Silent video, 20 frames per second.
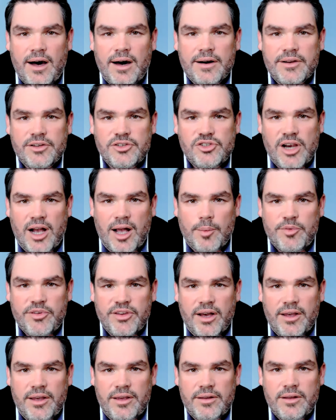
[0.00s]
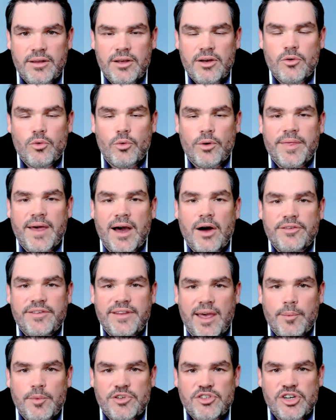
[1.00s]
on a job site without
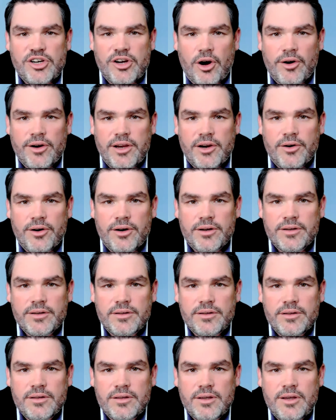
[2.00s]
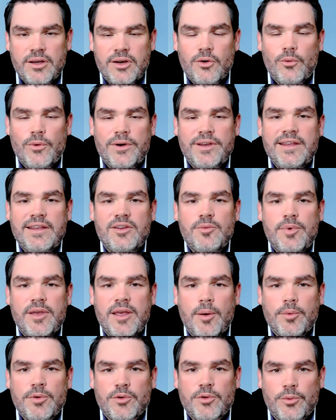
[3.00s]
damaging our hearing. We need to
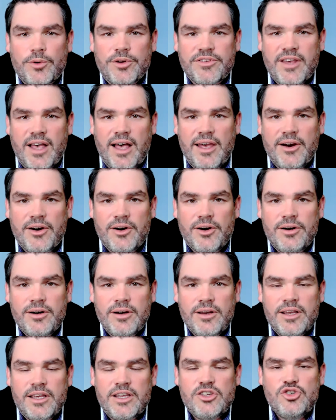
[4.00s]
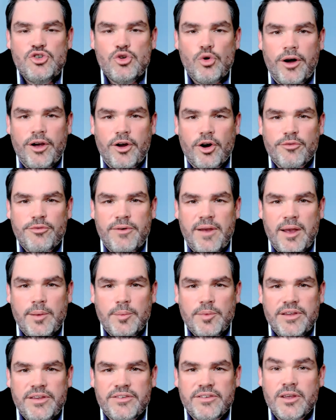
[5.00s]
be able to retire enjoy our
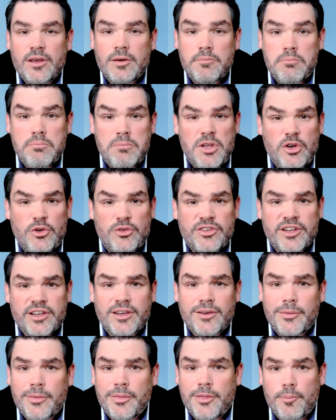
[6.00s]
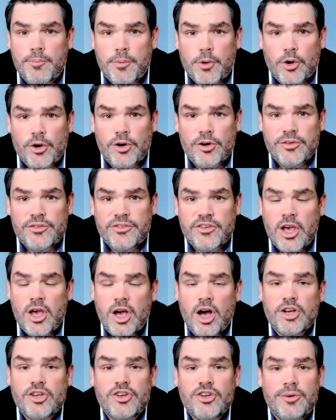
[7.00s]
families, music, the birds,
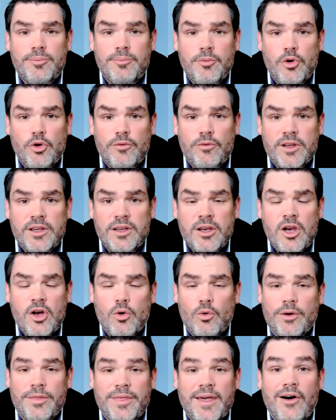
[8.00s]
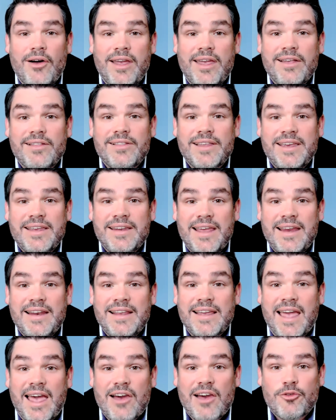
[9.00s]
a good movie without
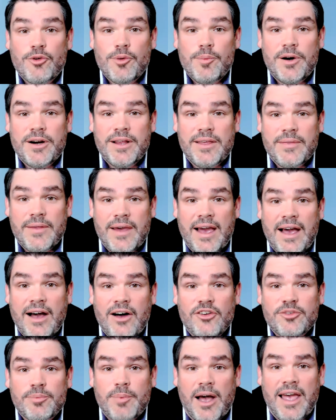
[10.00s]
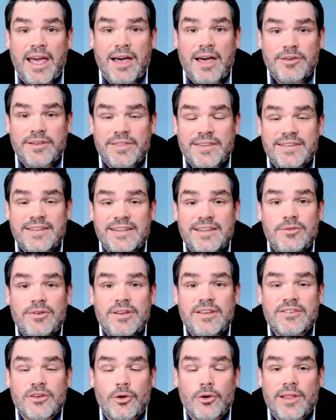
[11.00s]
alienating everybody in the house by having the
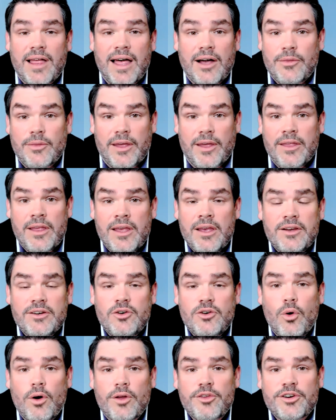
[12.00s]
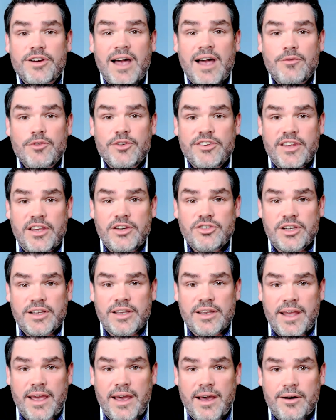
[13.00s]
TV so loud that no other conversation
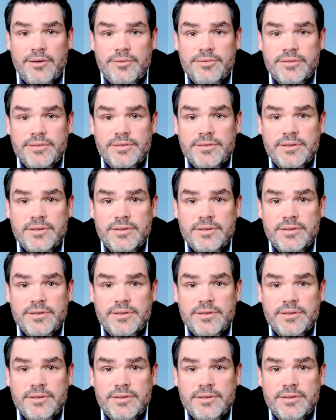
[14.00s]
can have.